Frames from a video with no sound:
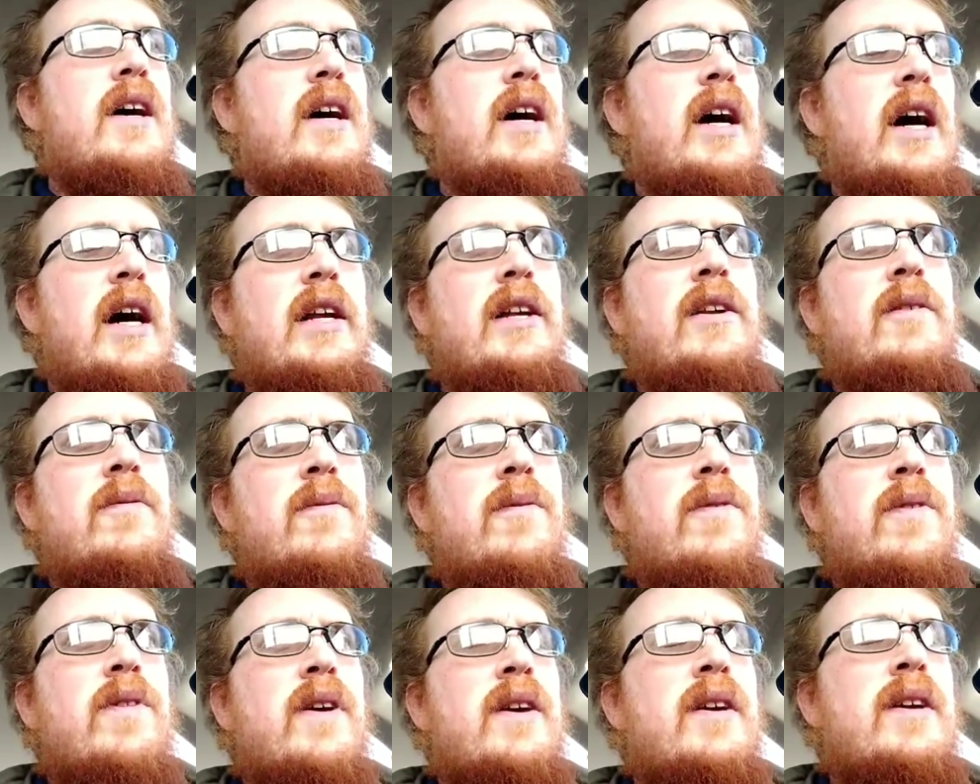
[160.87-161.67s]
I
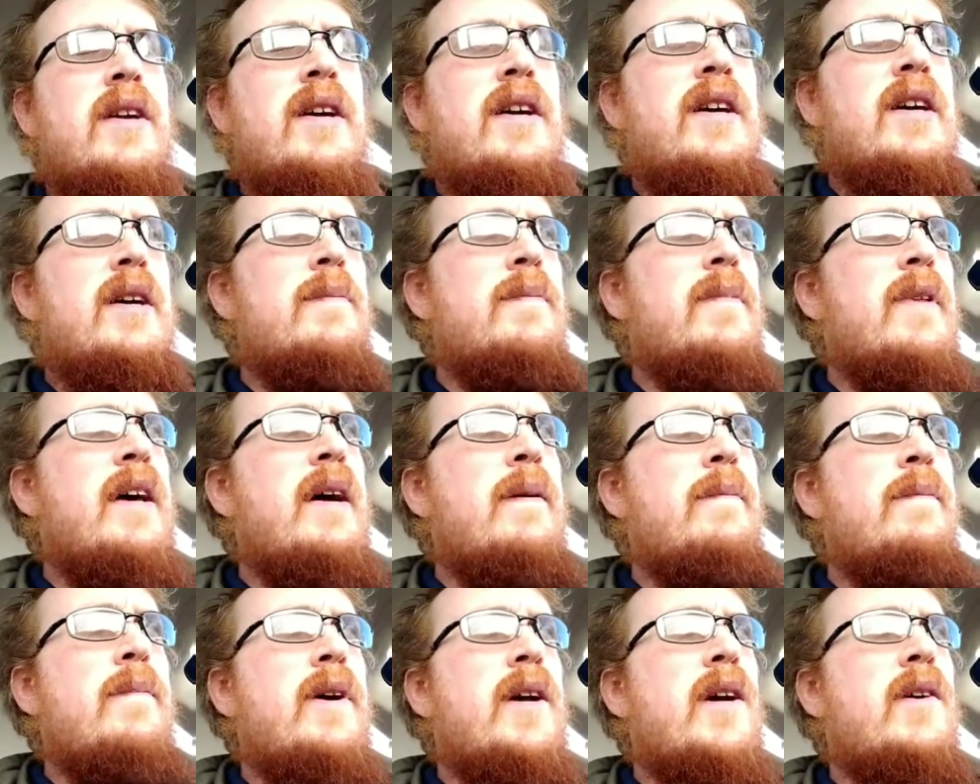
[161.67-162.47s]
don't think I'm
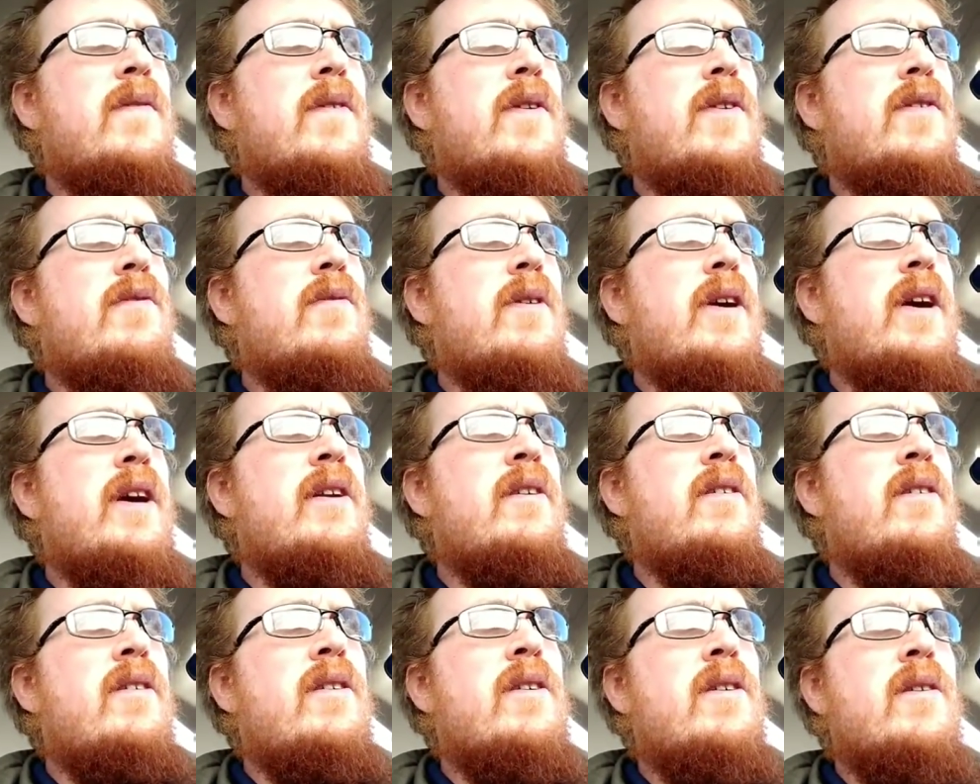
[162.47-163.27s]
that big of a
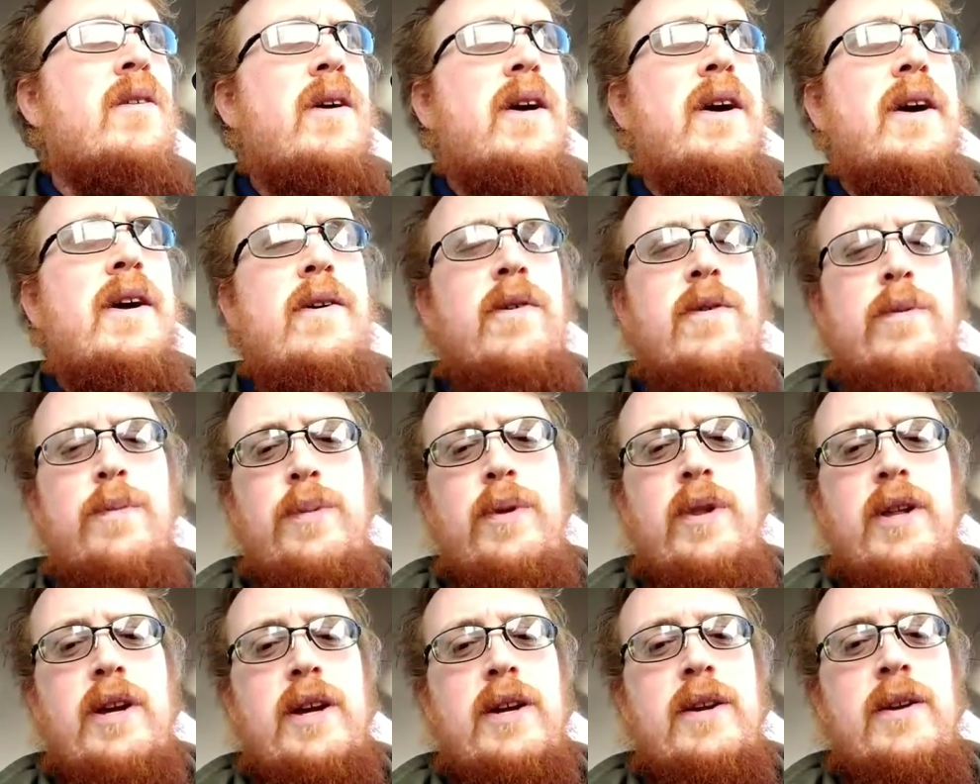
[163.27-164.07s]
drain on our health
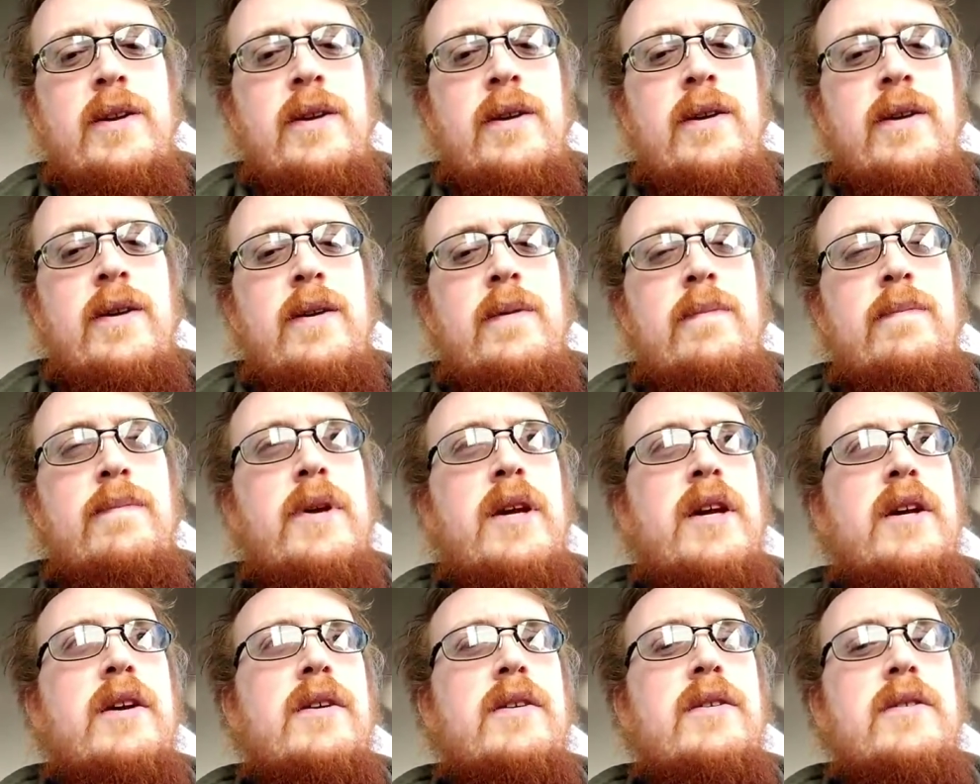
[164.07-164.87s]
plan
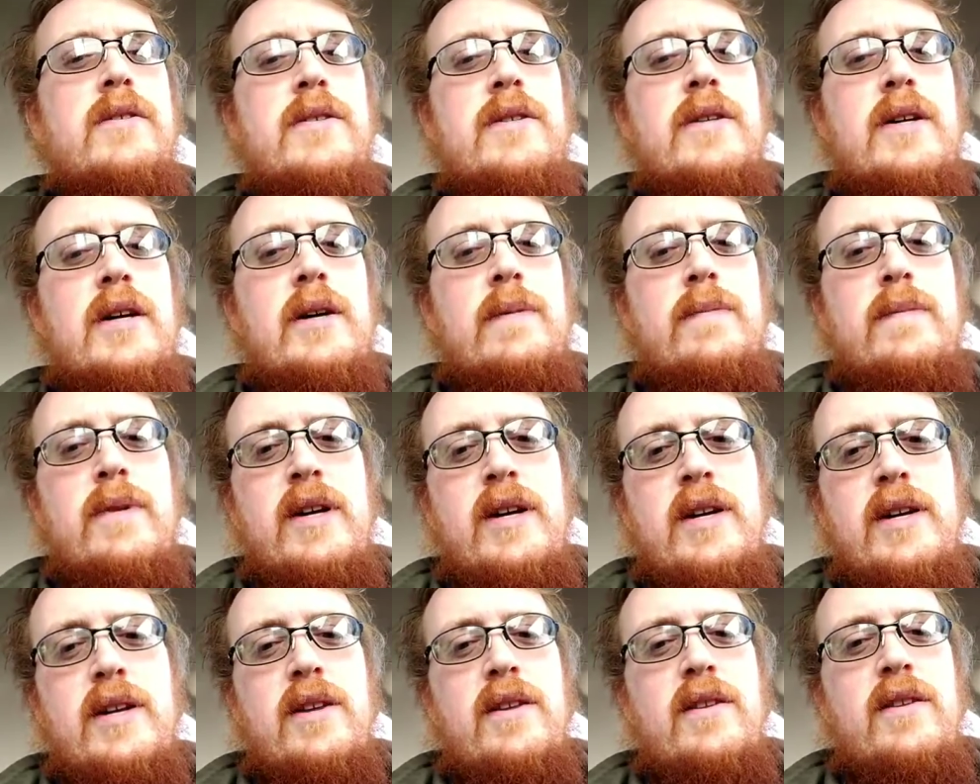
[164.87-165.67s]
because I'm
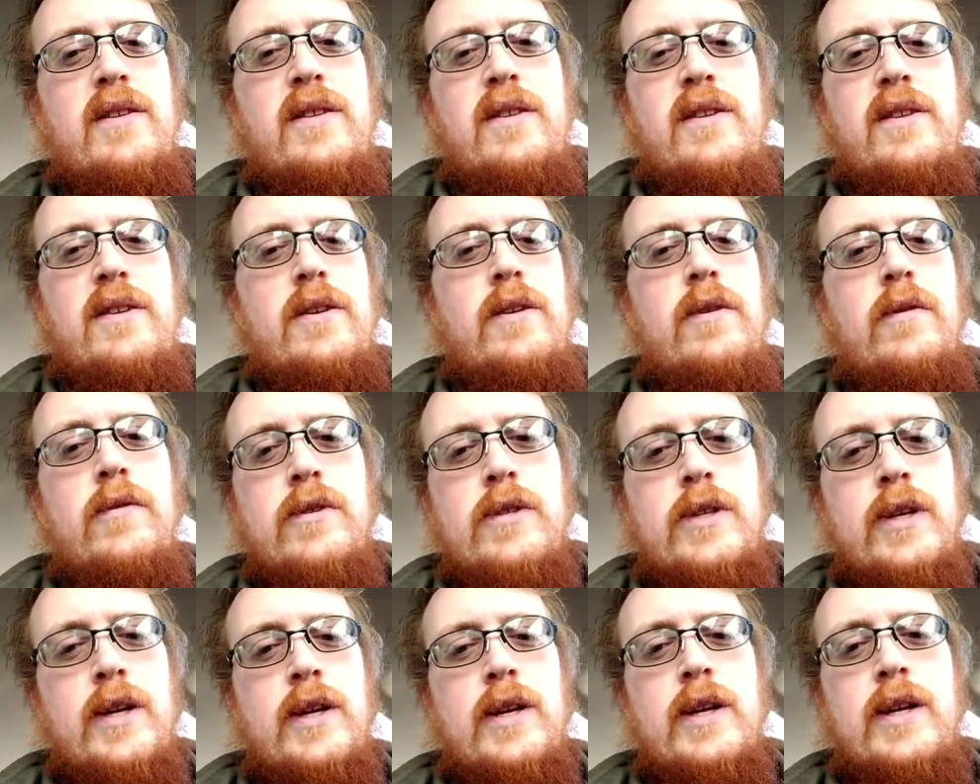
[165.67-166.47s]
not
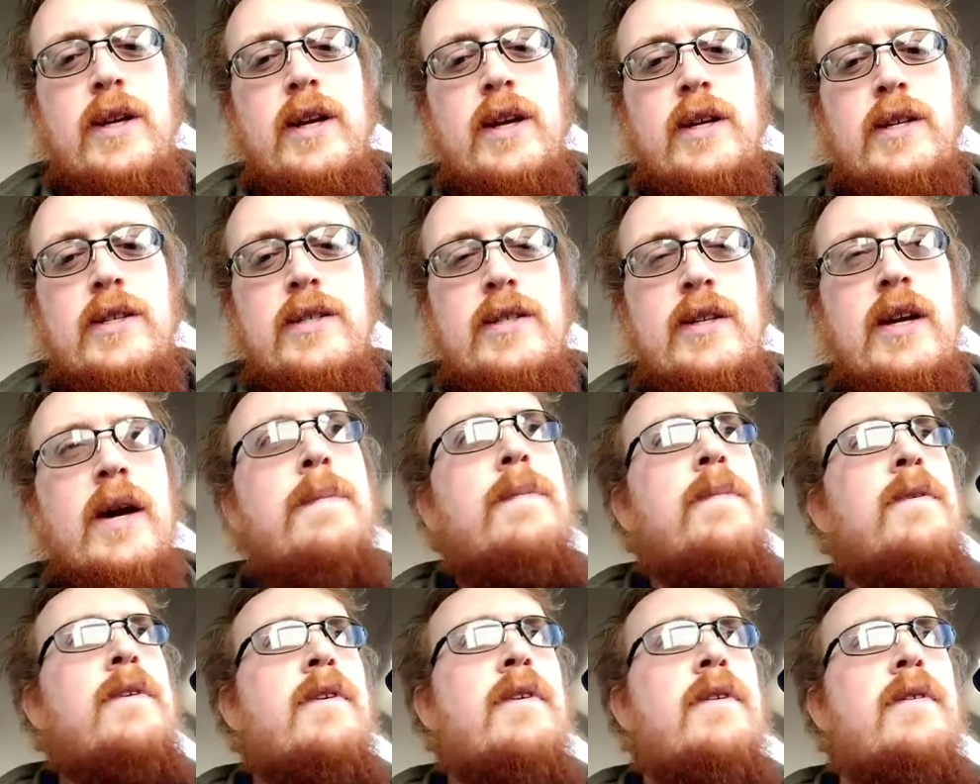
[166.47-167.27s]
using it
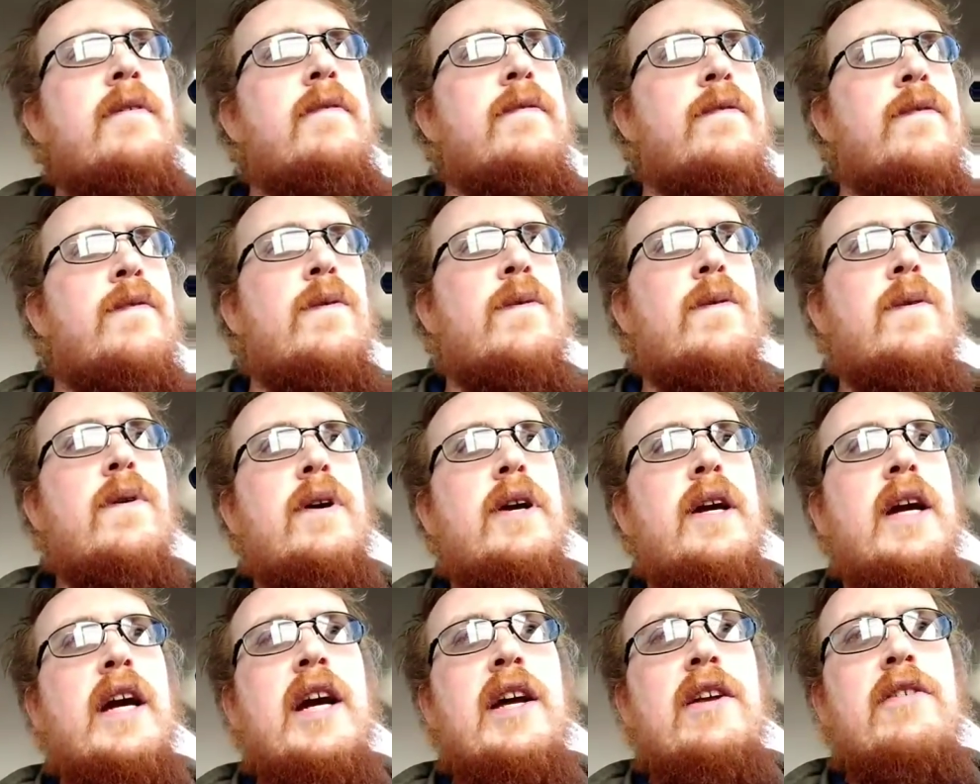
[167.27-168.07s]
except for
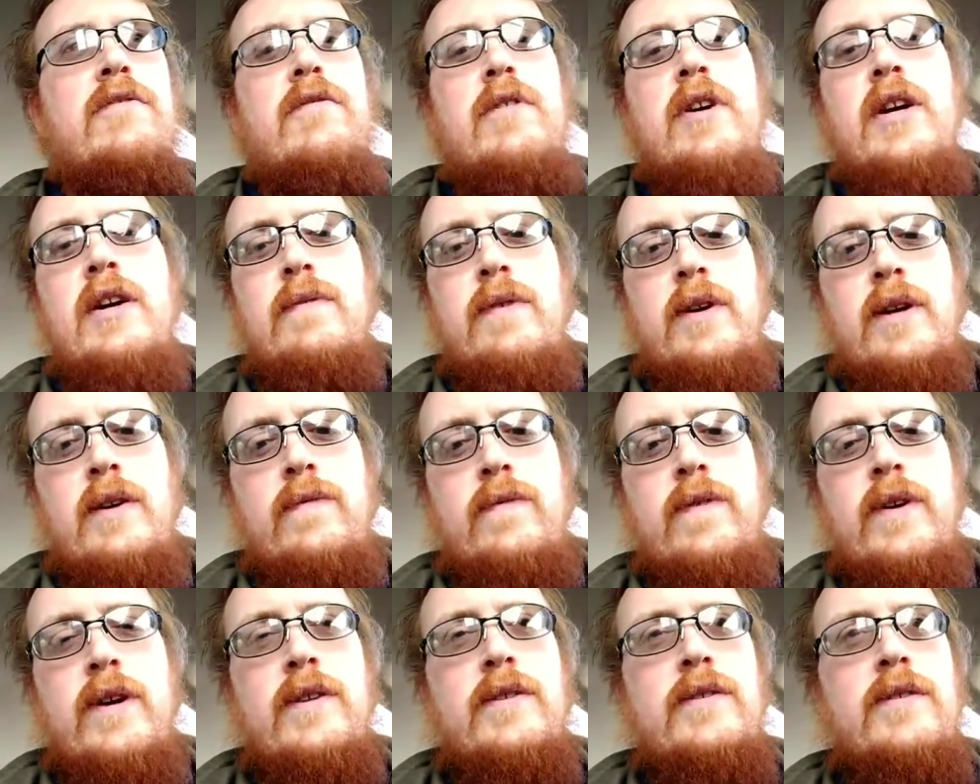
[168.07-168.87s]
catastrophic
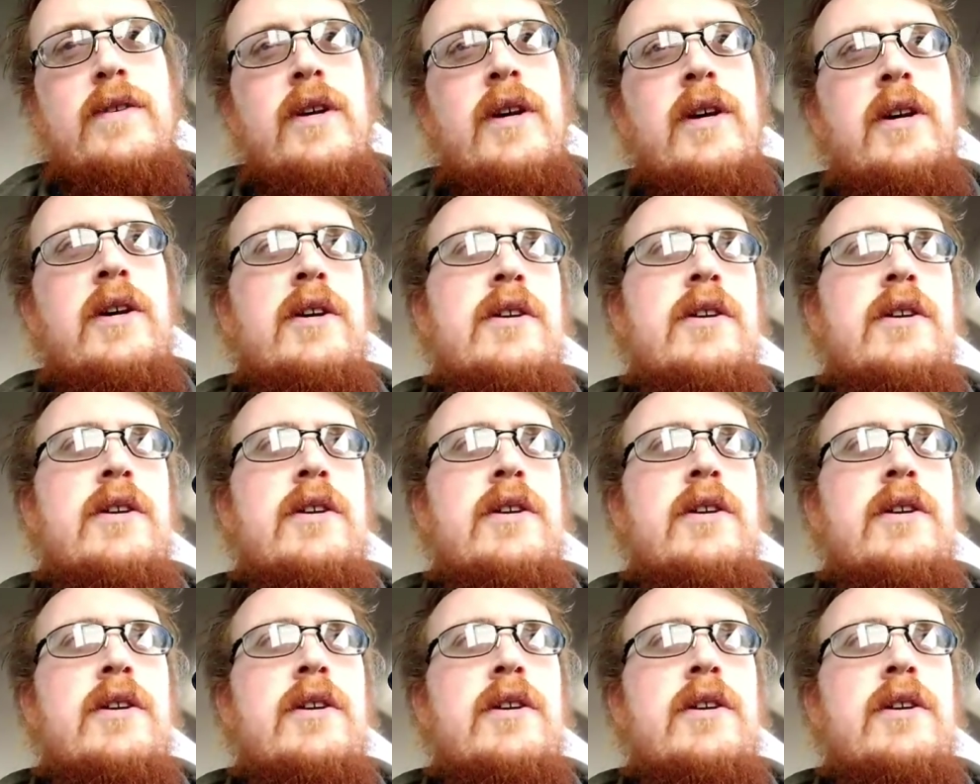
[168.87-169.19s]
events.